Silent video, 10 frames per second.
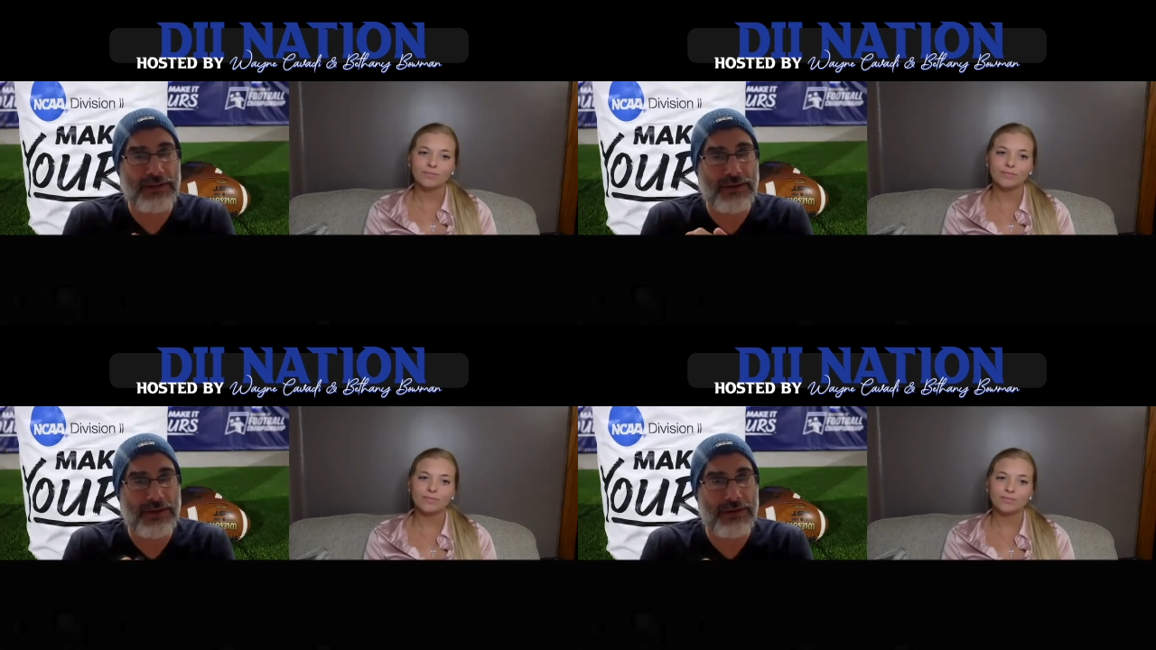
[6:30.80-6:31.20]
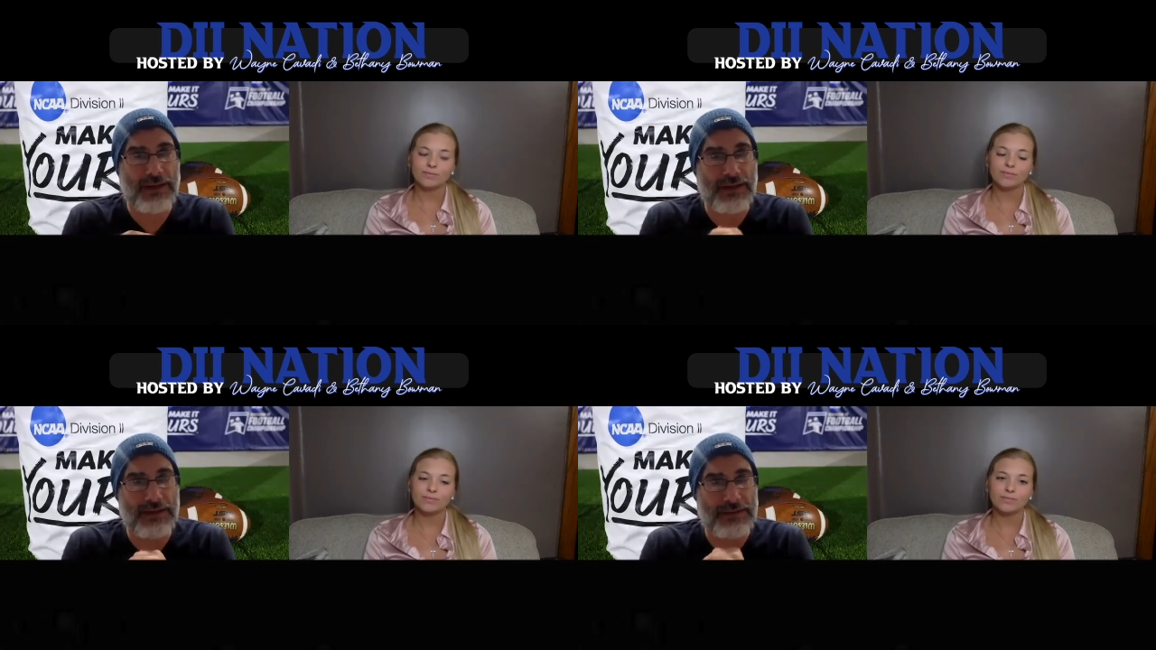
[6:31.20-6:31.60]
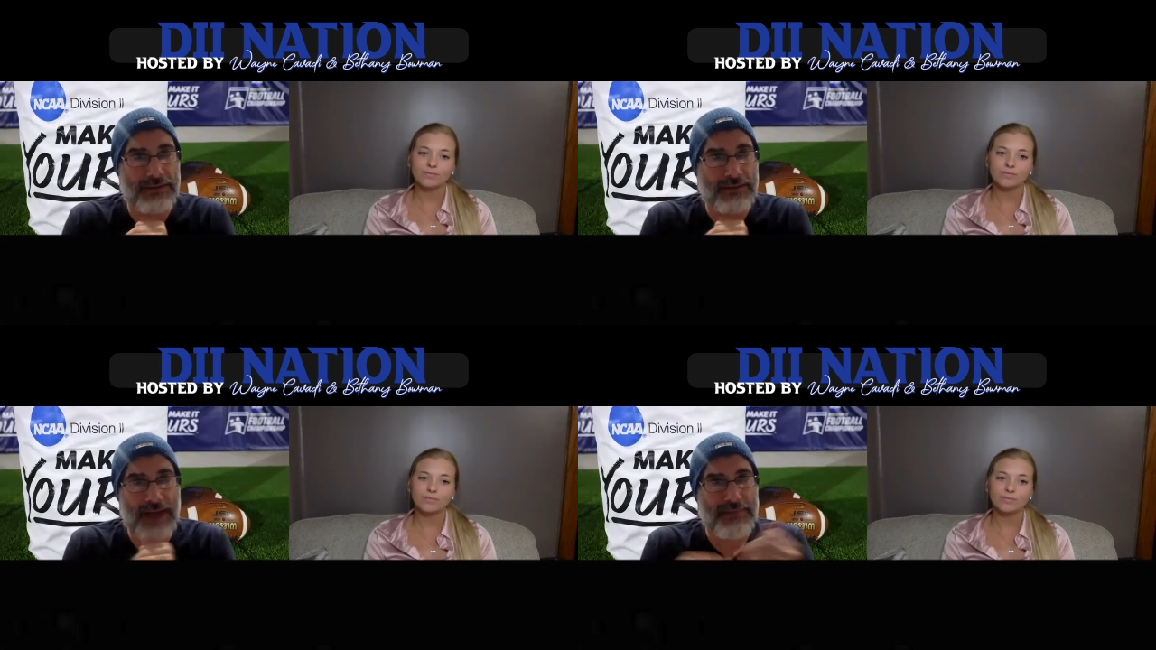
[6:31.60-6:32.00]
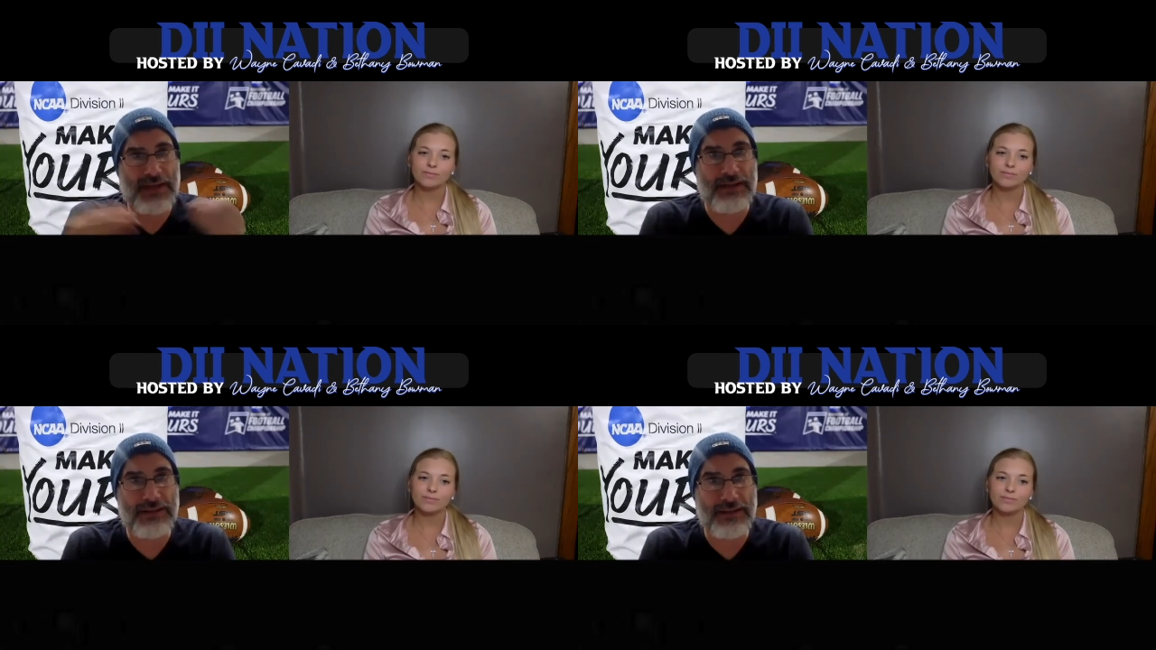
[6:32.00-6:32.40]
Speaker 1: they, they, it's top
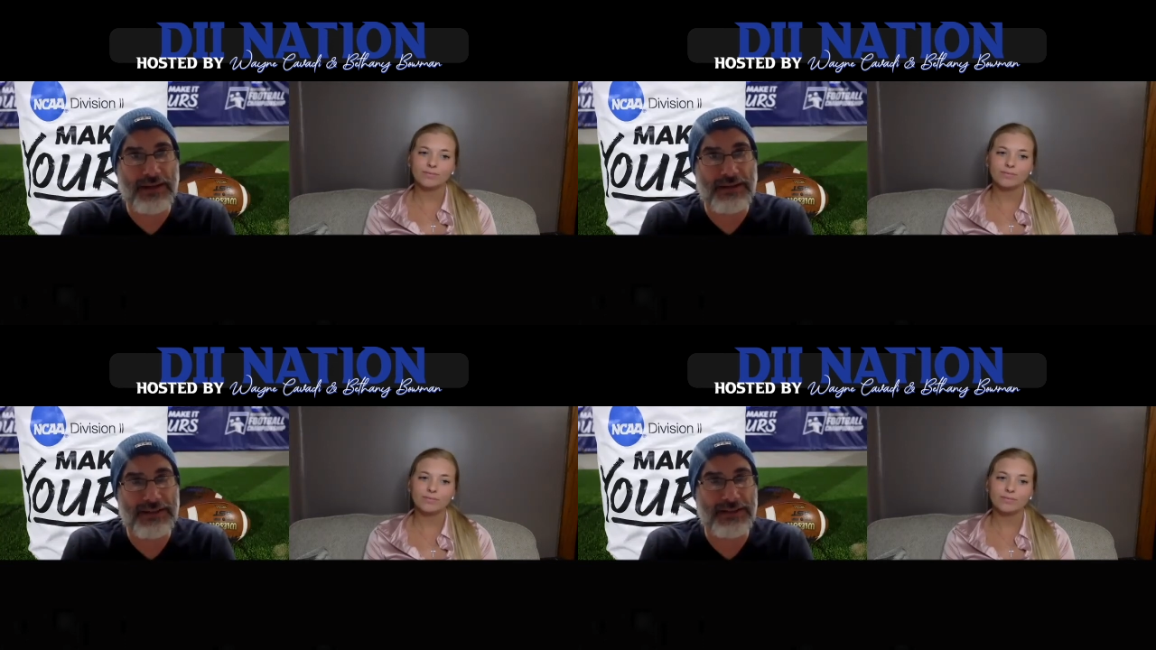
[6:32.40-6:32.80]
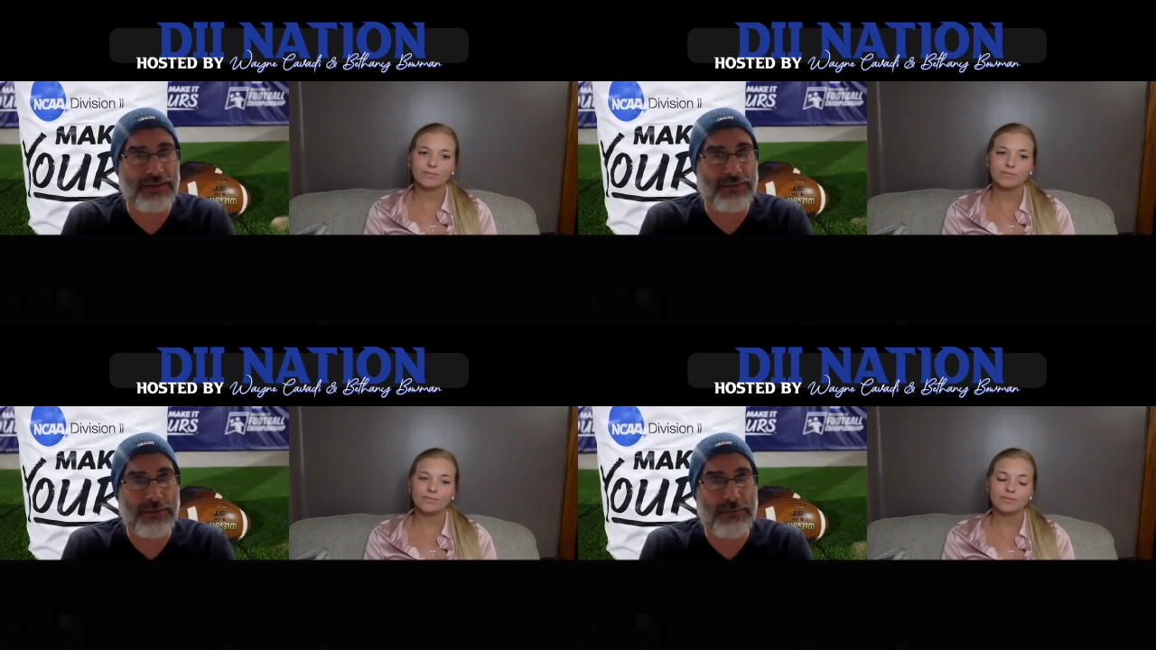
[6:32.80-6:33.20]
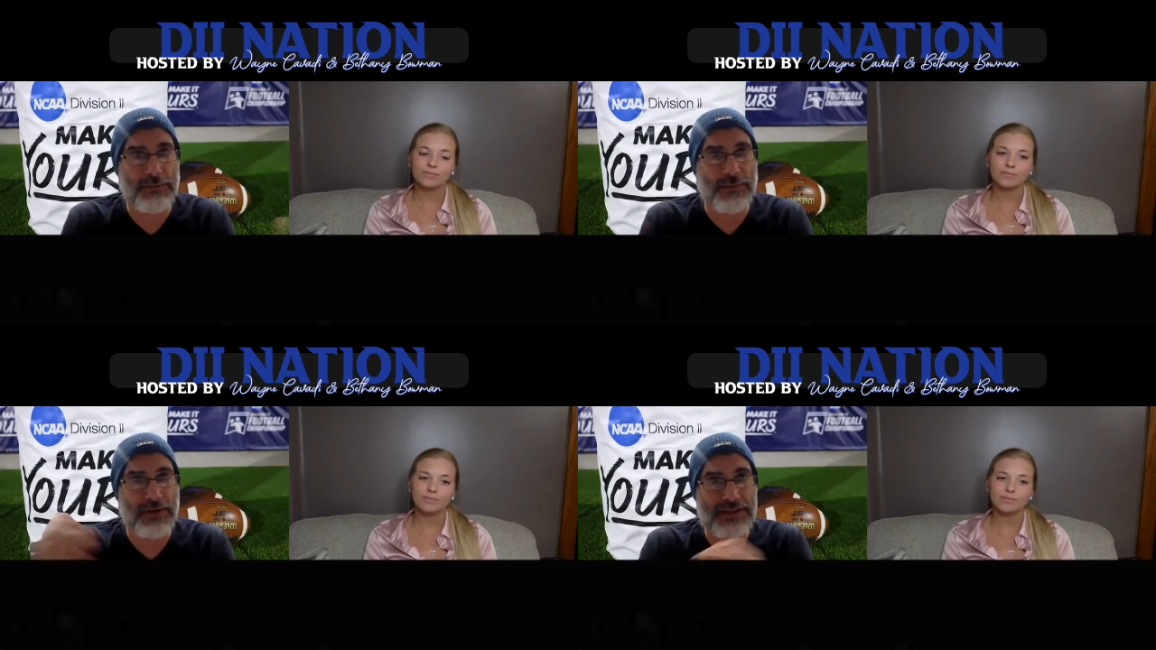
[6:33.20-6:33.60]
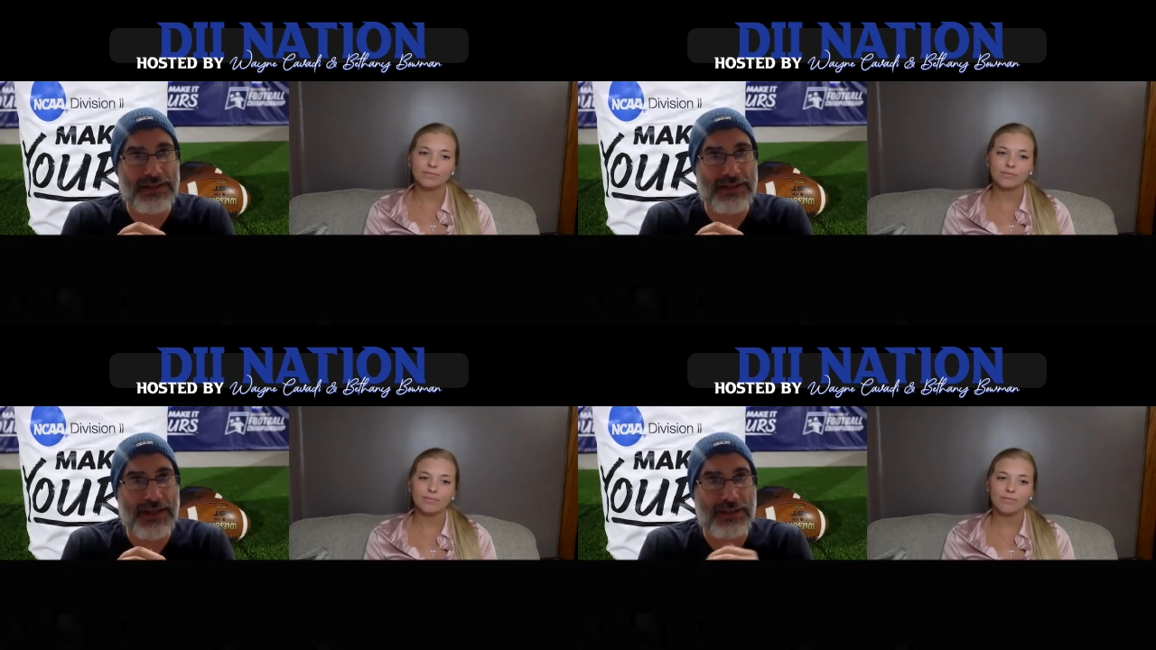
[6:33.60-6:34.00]
10 in, in D2 football. It's
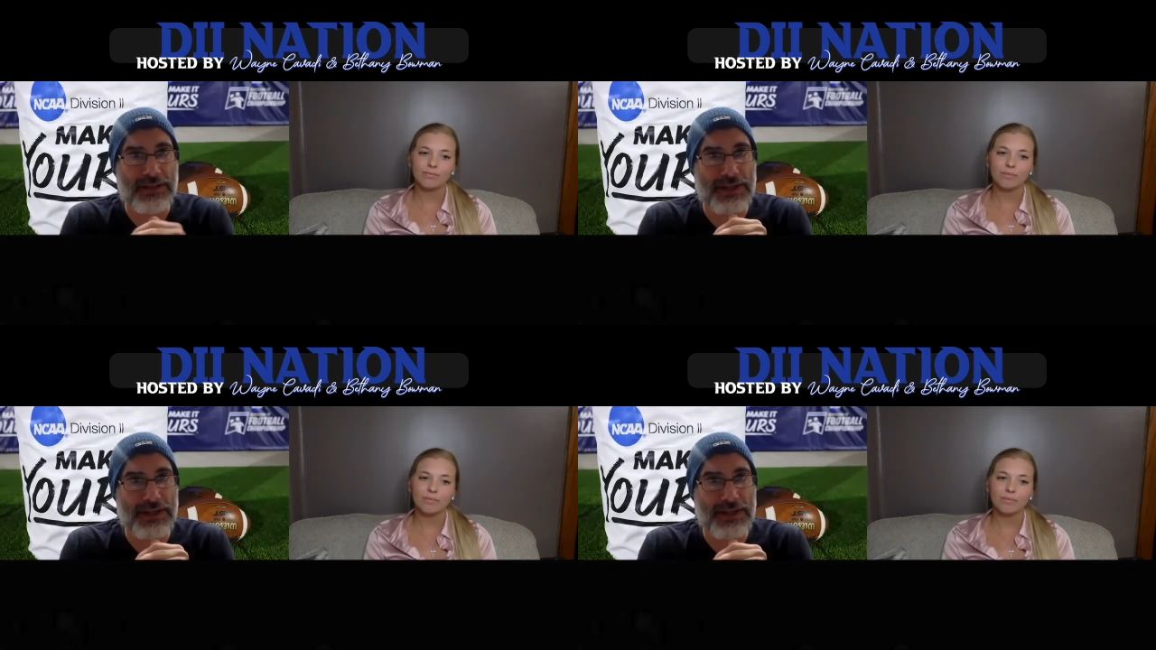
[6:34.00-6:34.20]
not just like